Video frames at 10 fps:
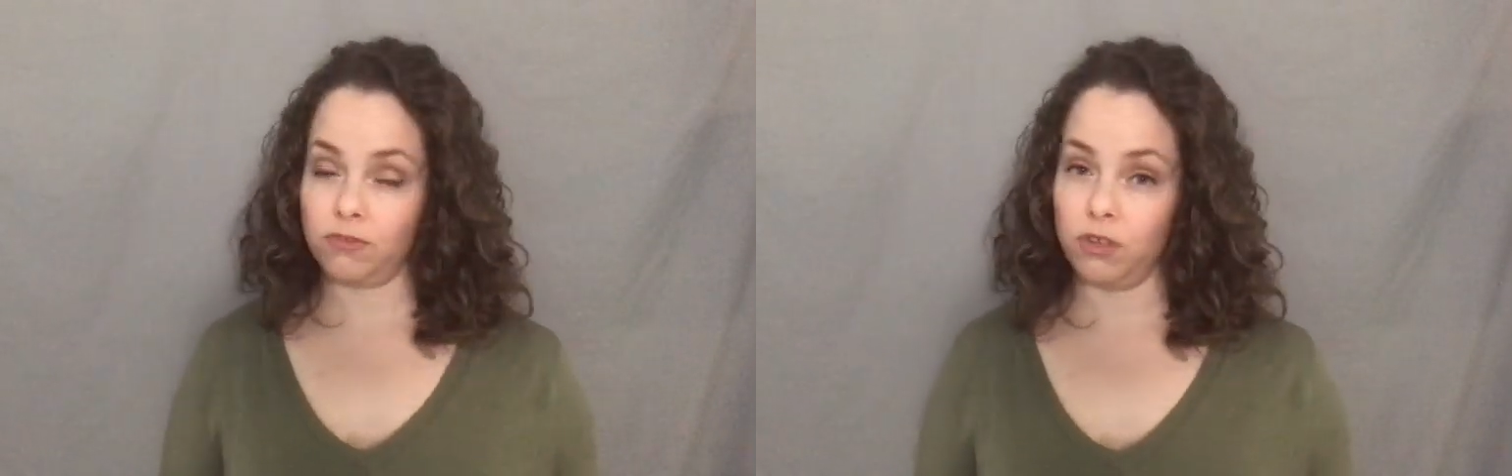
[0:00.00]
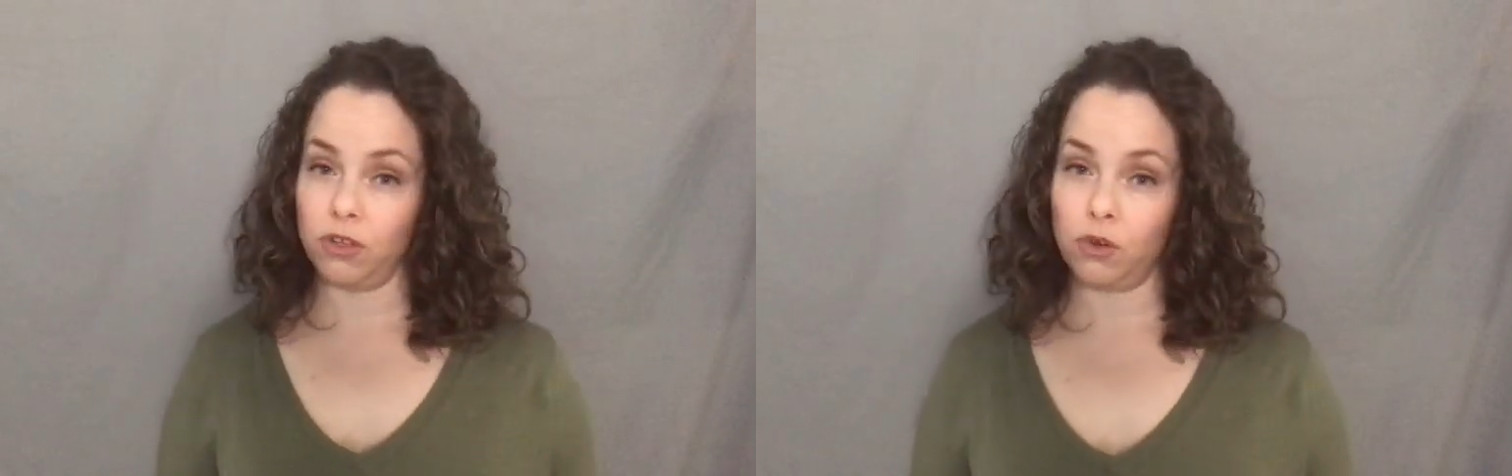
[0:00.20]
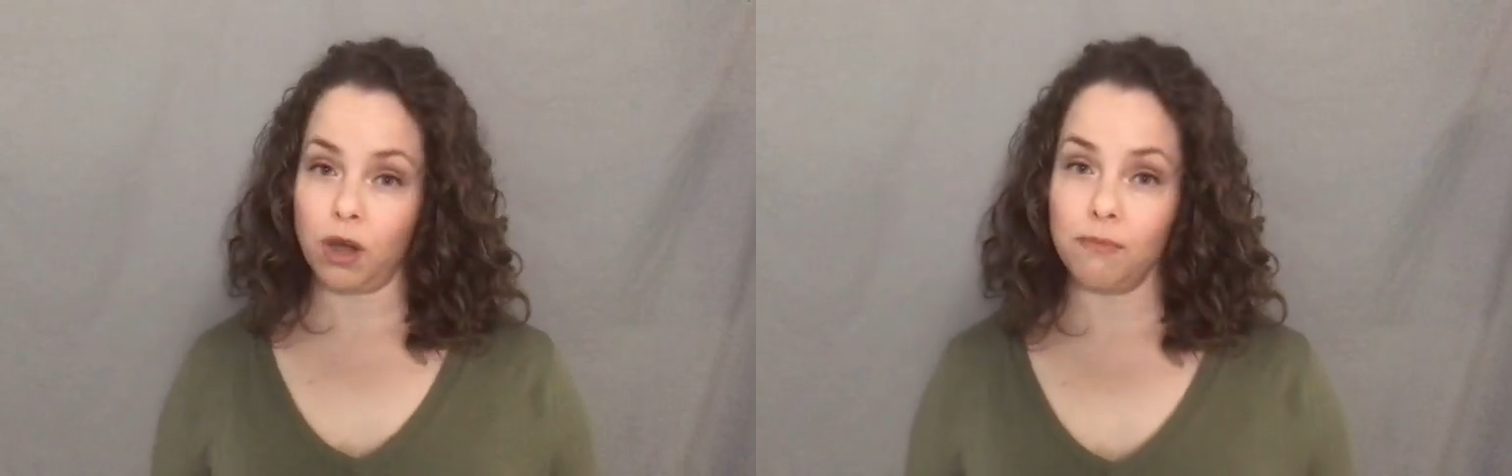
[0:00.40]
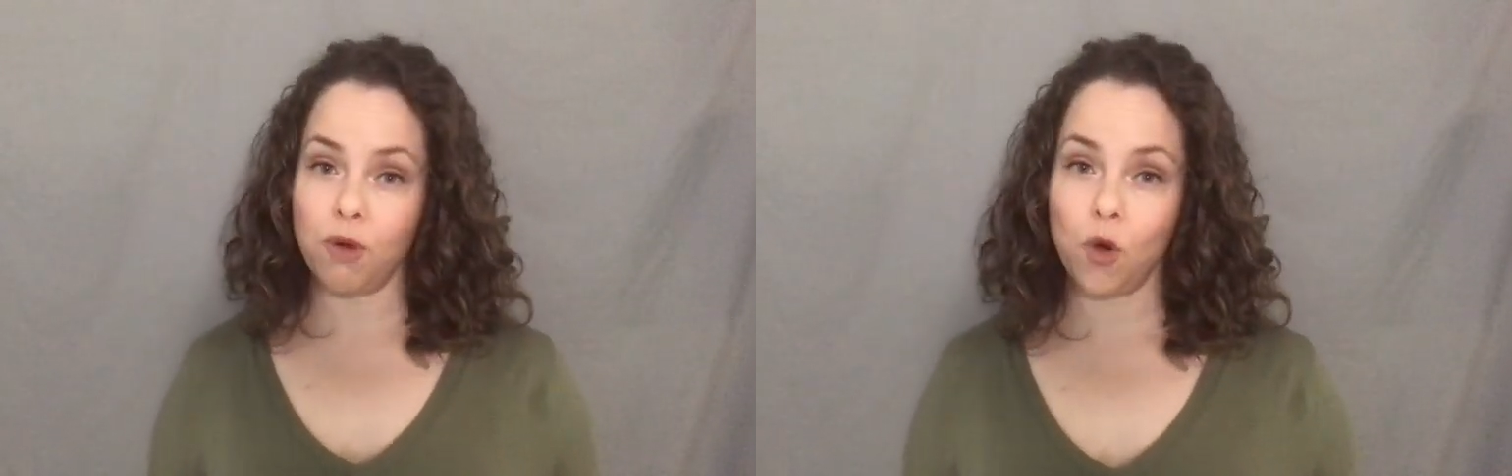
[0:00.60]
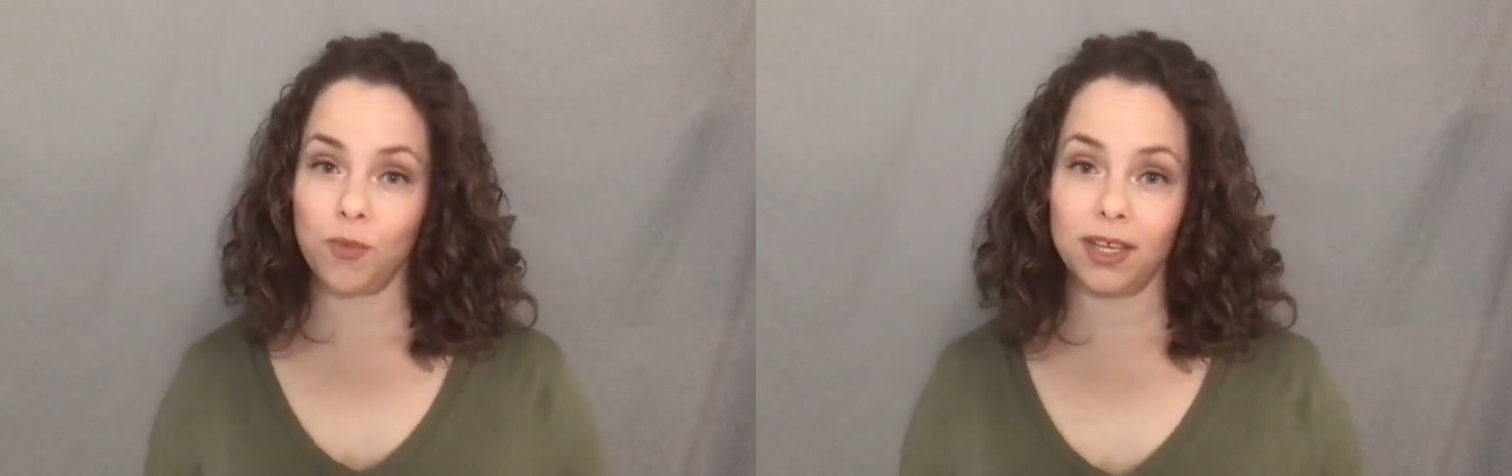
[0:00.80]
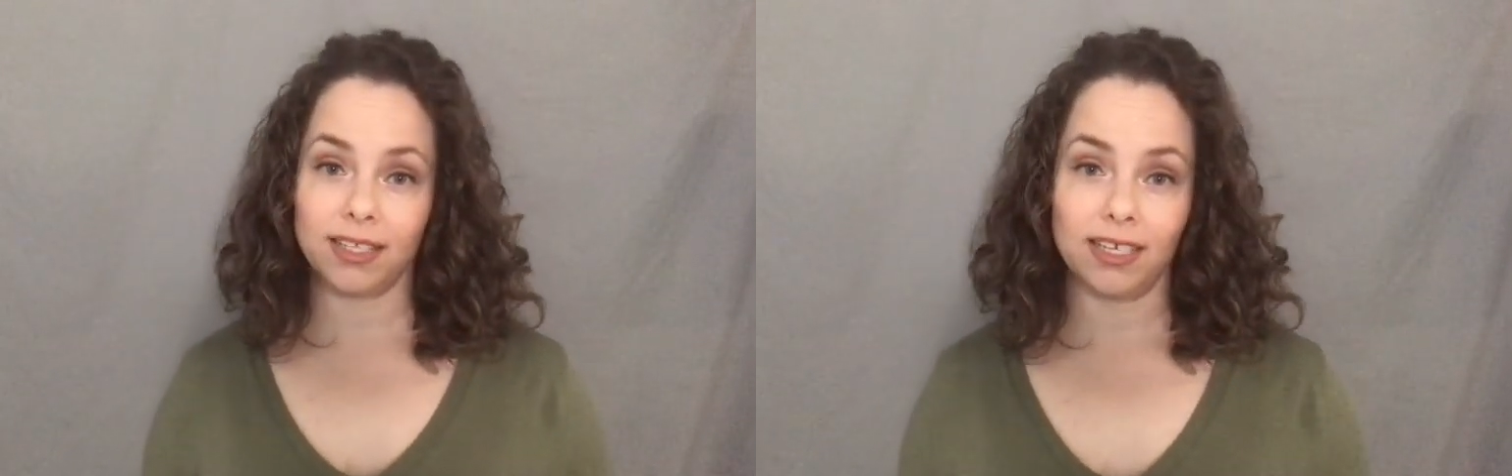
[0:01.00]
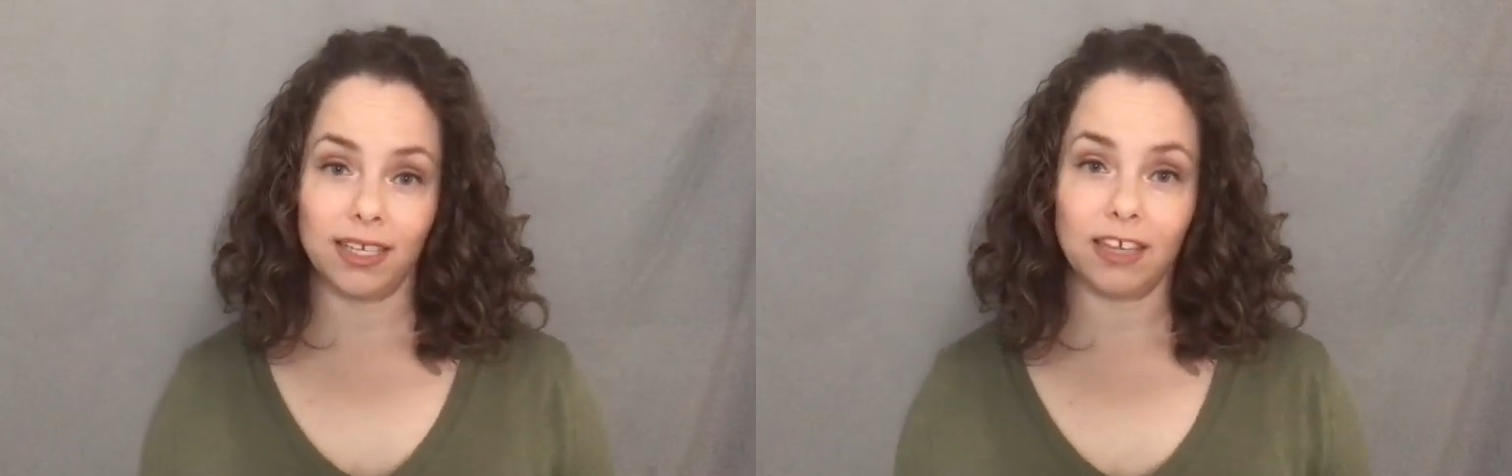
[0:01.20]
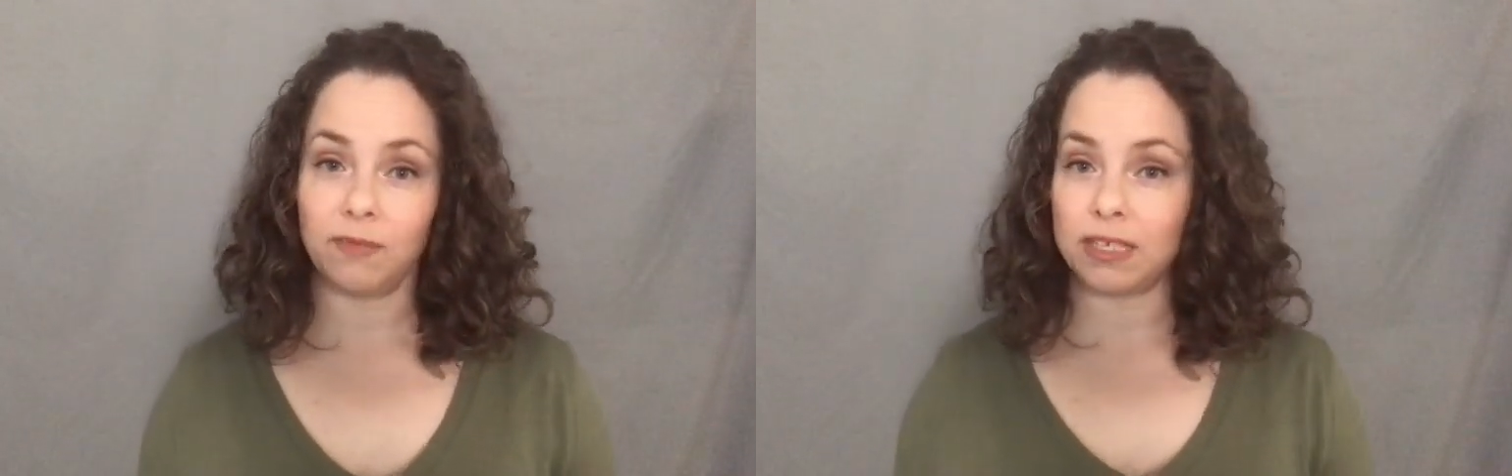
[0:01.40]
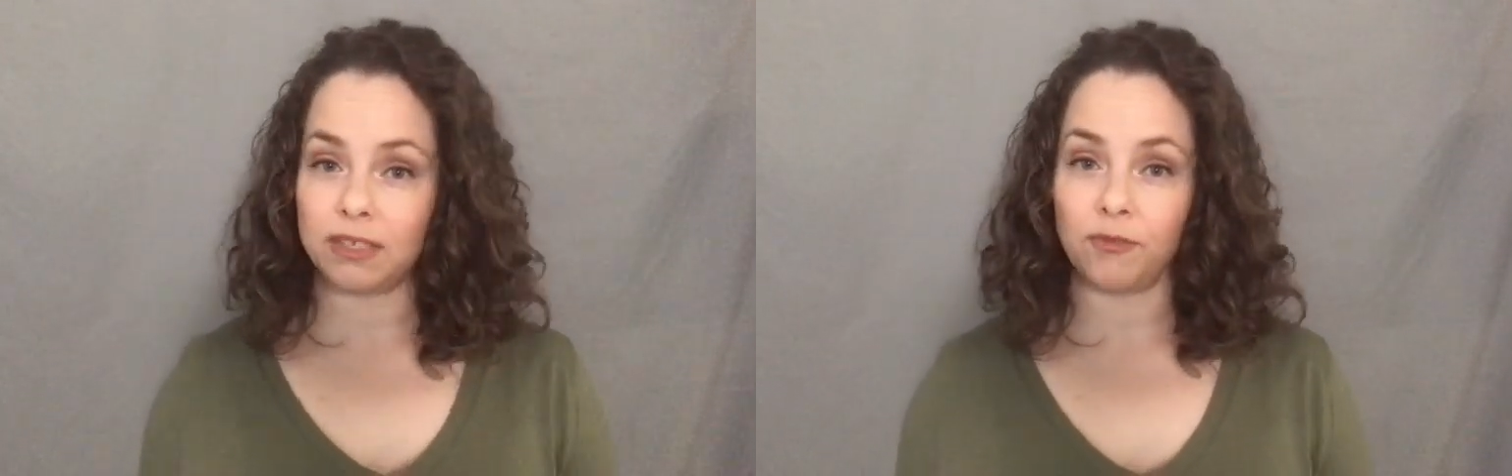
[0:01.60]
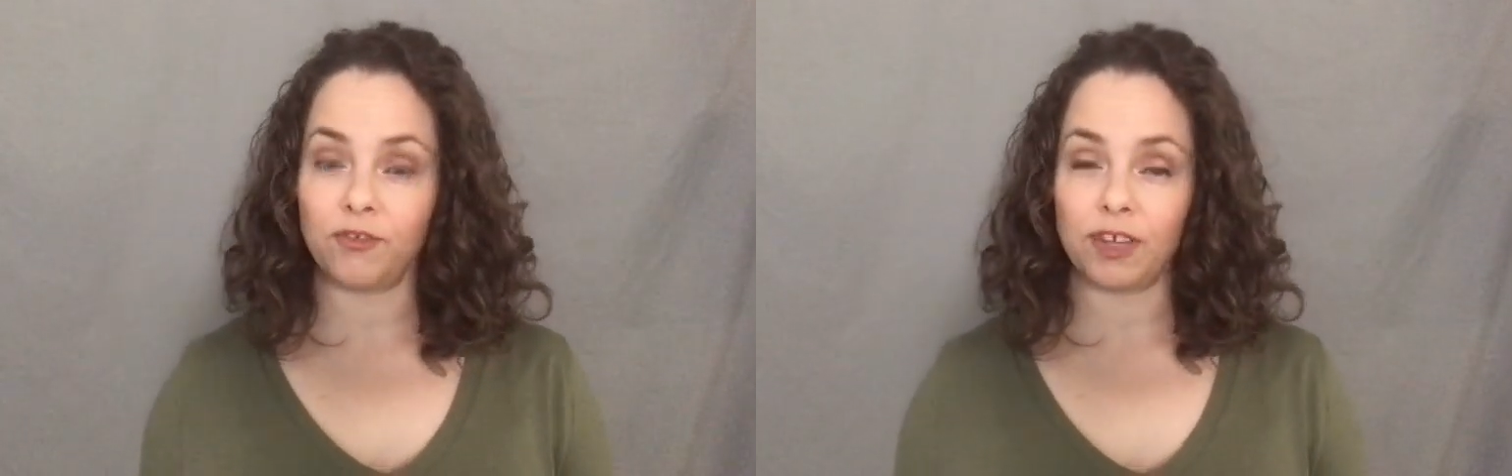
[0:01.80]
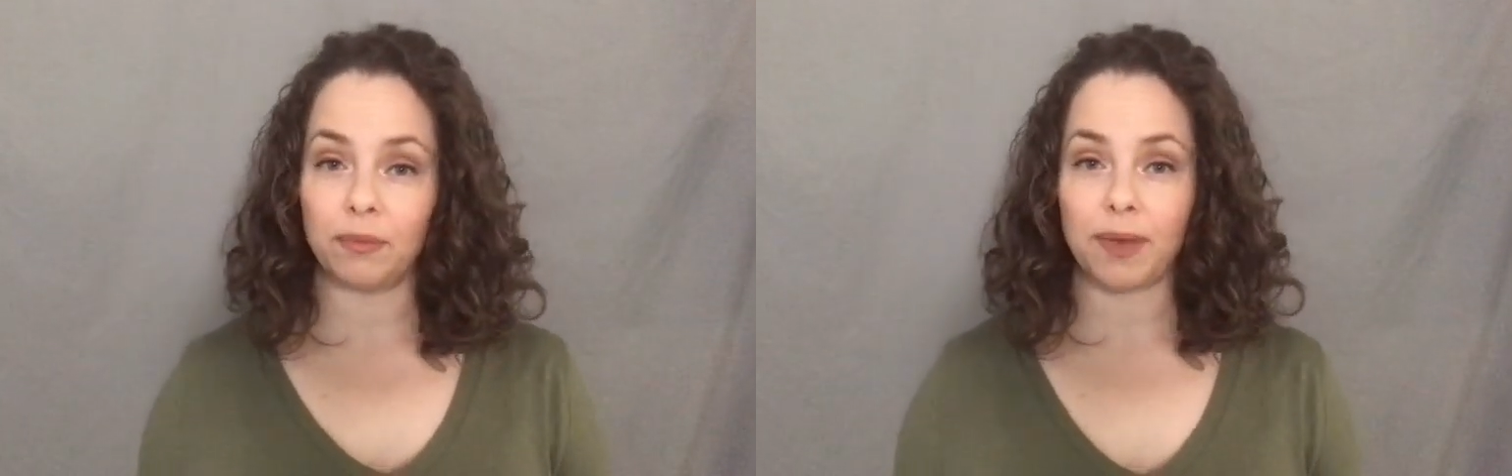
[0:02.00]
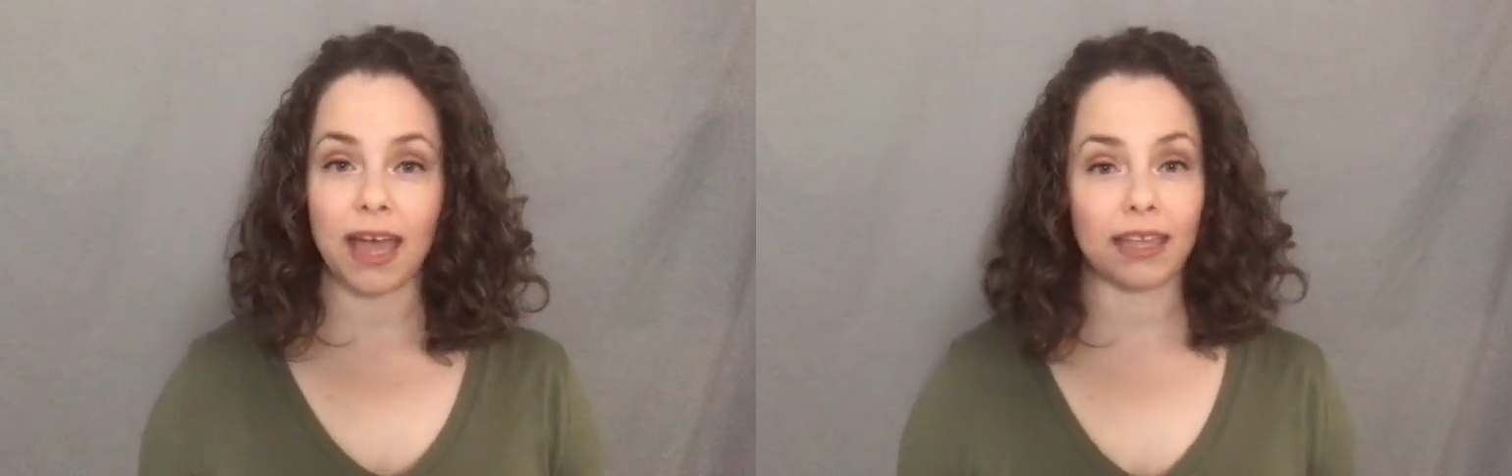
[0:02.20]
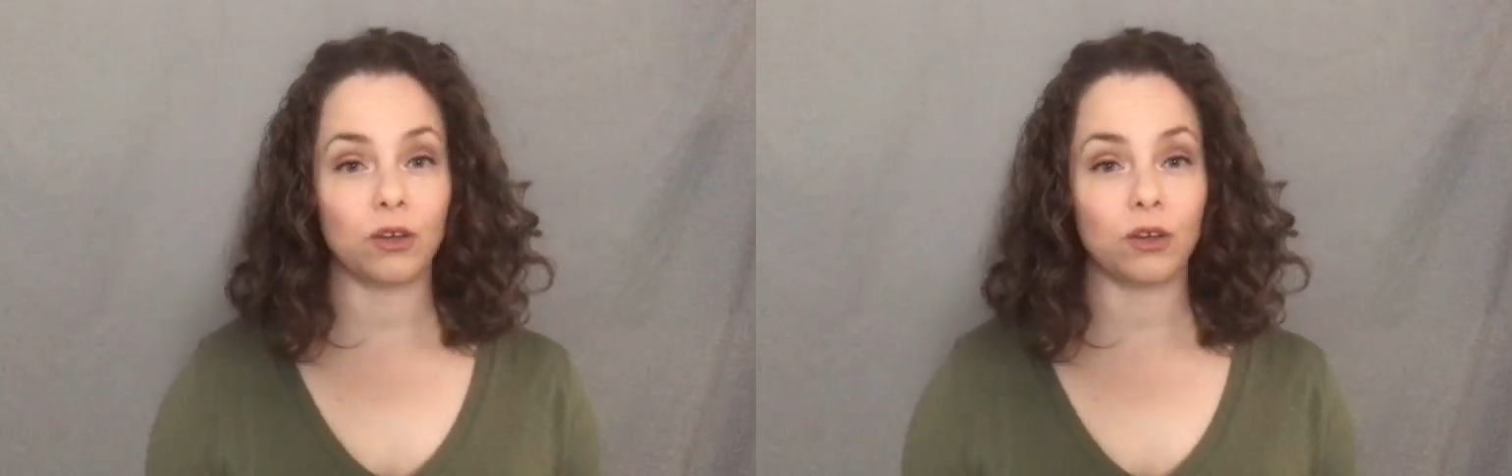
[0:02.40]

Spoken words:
you know, a moment to give me some feedback,